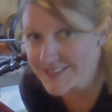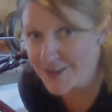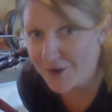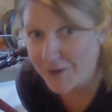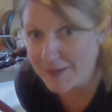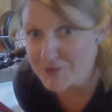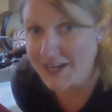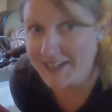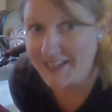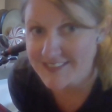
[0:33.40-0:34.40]
so I'm
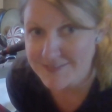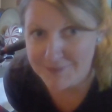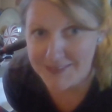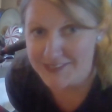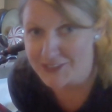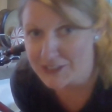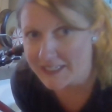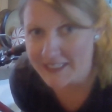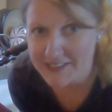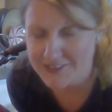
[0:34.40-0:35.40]
trying to get some good
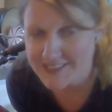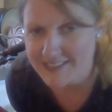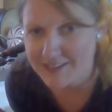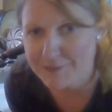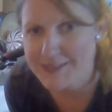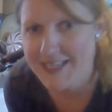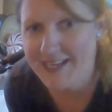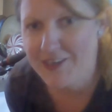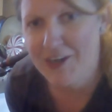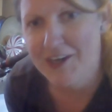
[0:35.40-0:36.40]
angles here, but it's
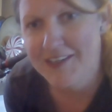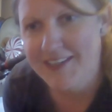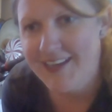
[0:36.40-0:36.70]
kind of hard.